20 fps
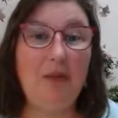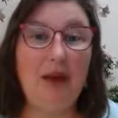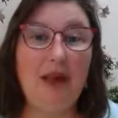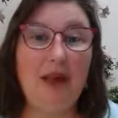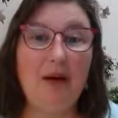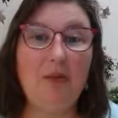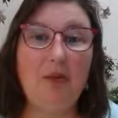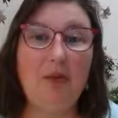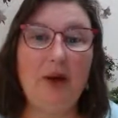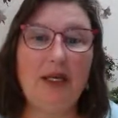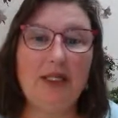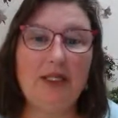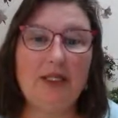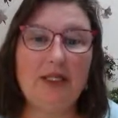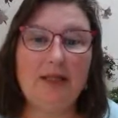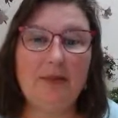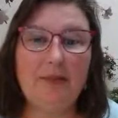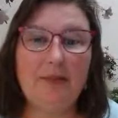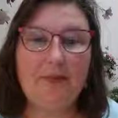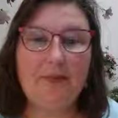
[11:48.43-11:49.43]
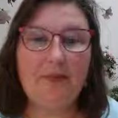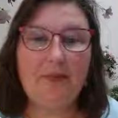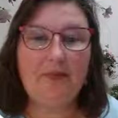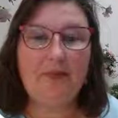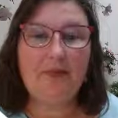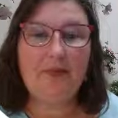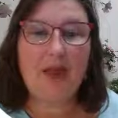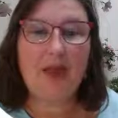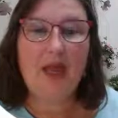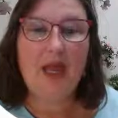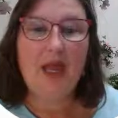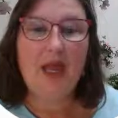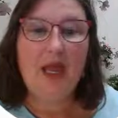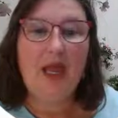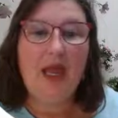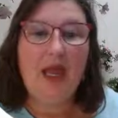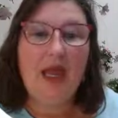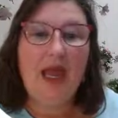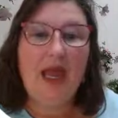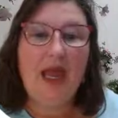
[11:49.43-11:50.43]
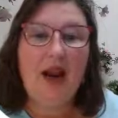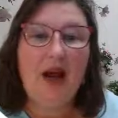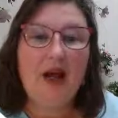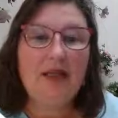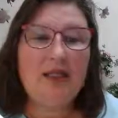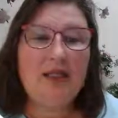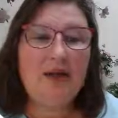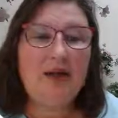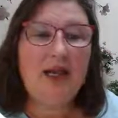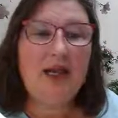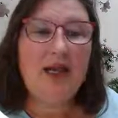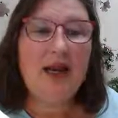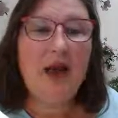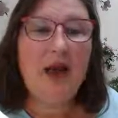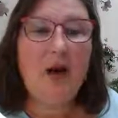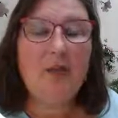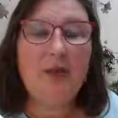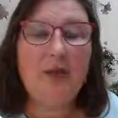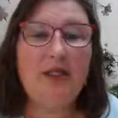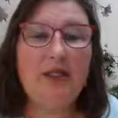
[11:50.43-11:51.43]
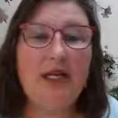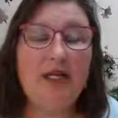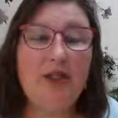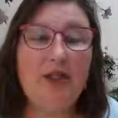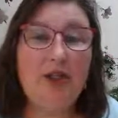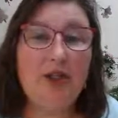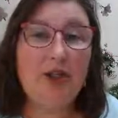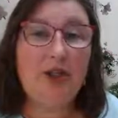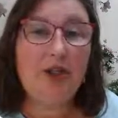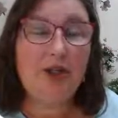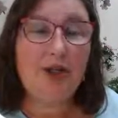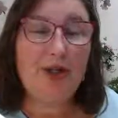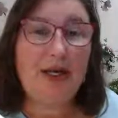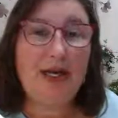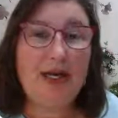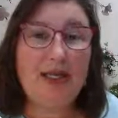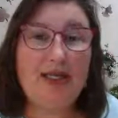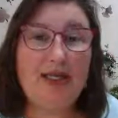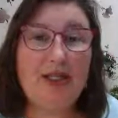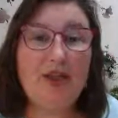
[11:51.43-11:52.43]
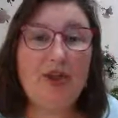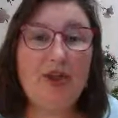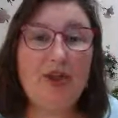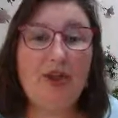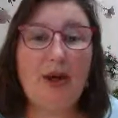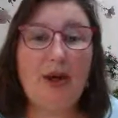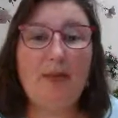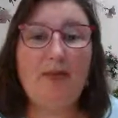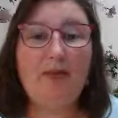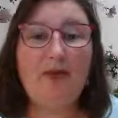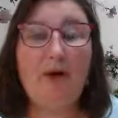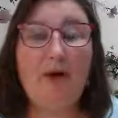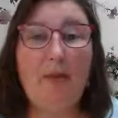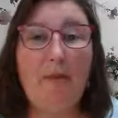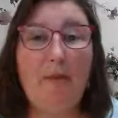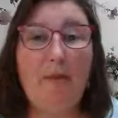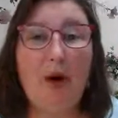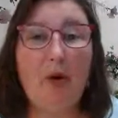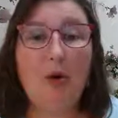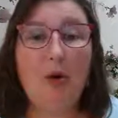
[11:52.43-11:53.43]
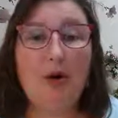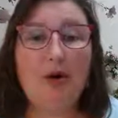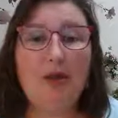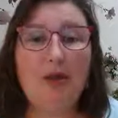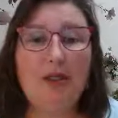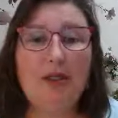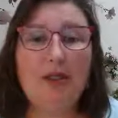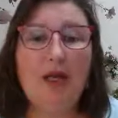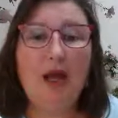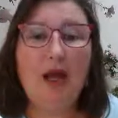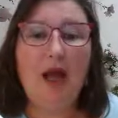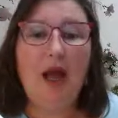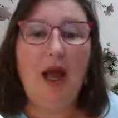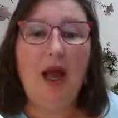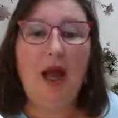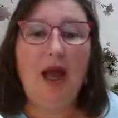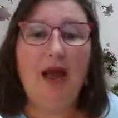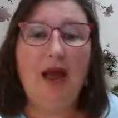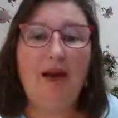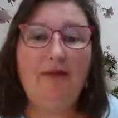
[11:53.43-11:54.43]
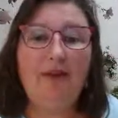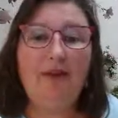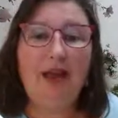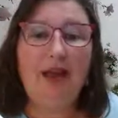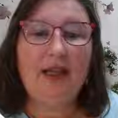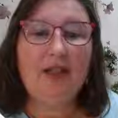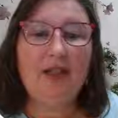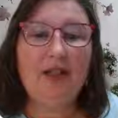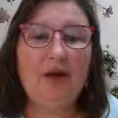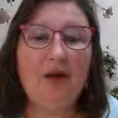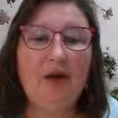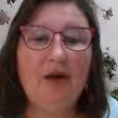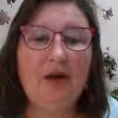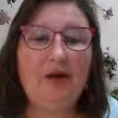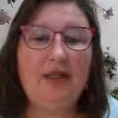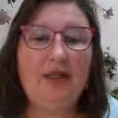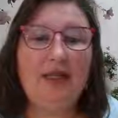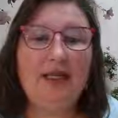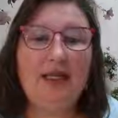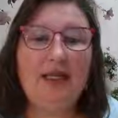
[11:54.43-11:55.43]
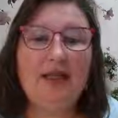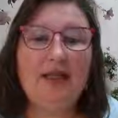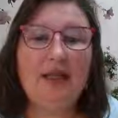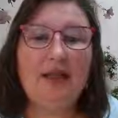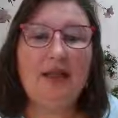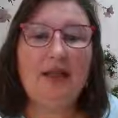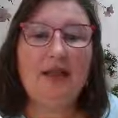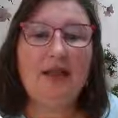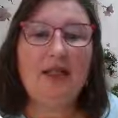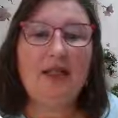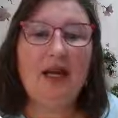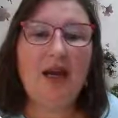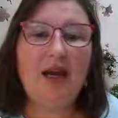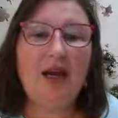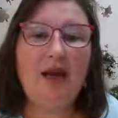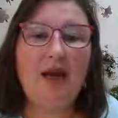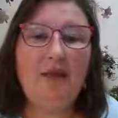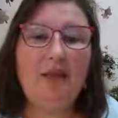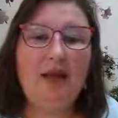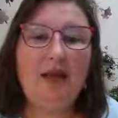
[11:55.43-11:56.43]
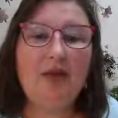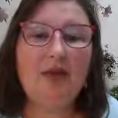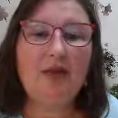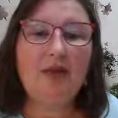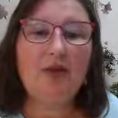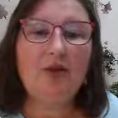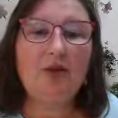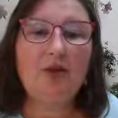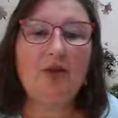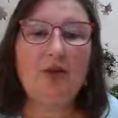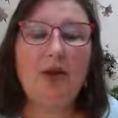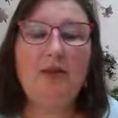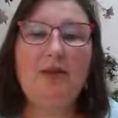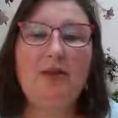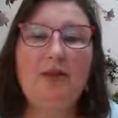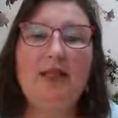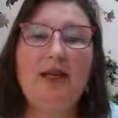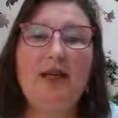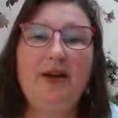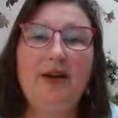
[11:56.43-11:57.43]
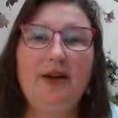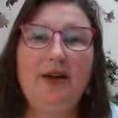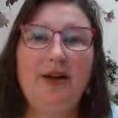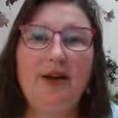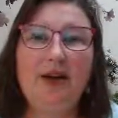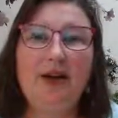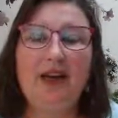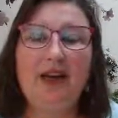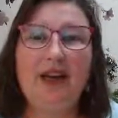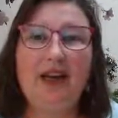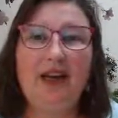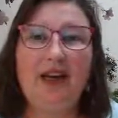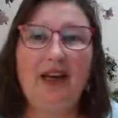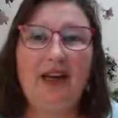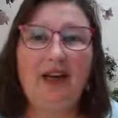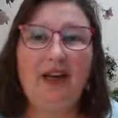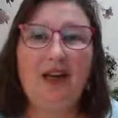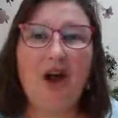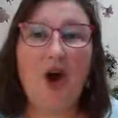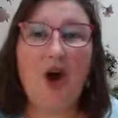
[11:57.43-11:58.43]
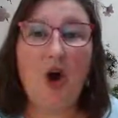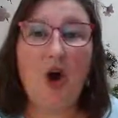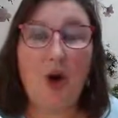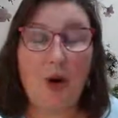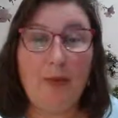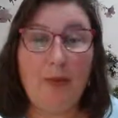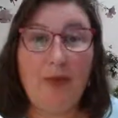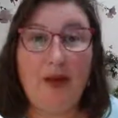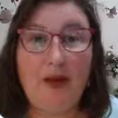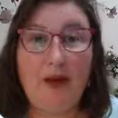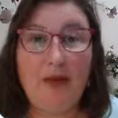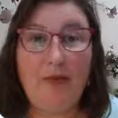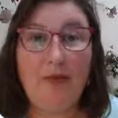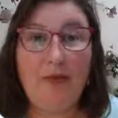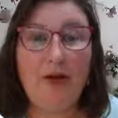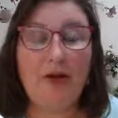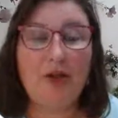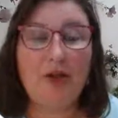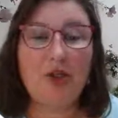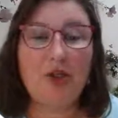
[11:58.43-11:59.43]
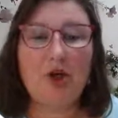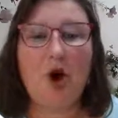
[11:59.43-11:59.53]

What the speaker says: keeping it moist. It also can help protect your trees and shrubs from mowers. If you get too close to these all the time, these little shrubs here, you're going to harm them, you